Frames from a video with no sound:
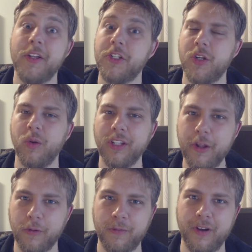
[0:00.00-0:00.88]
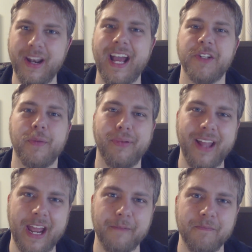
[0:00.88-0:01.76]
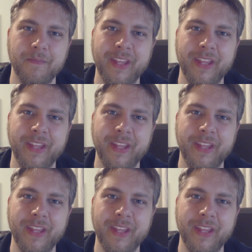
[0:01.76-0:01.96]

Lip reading: So Littlefoot has a plan.